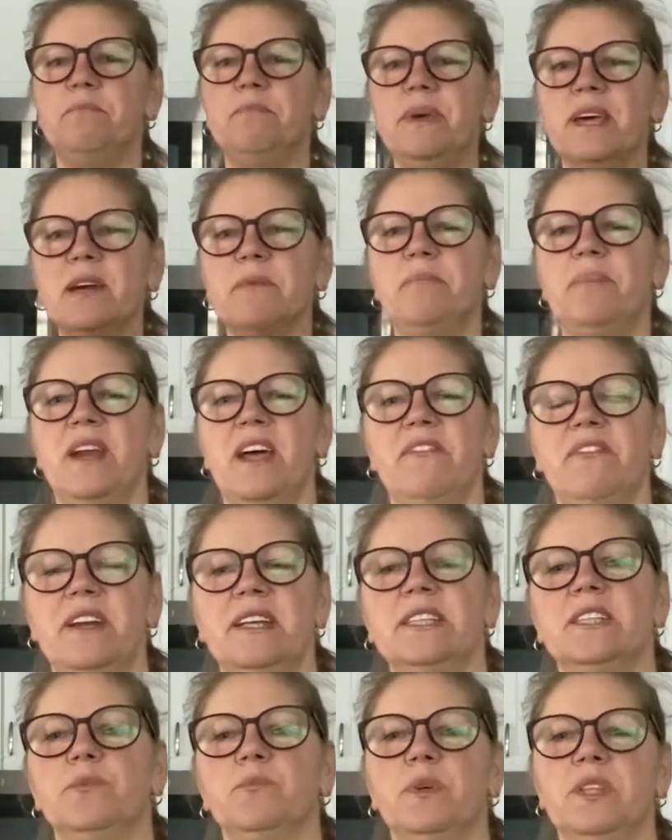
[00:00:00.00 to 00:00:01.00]
big
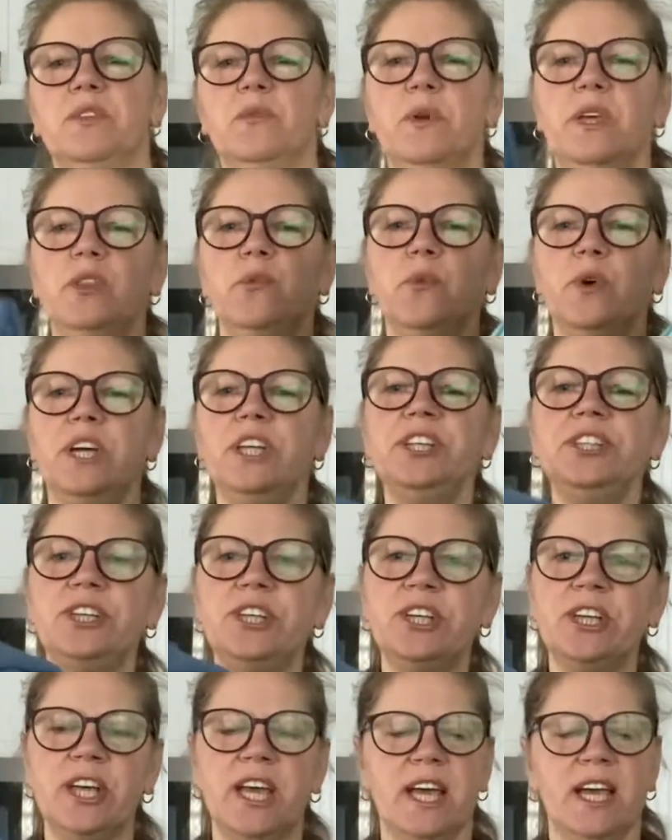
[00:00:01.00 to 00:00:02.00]
preference between which.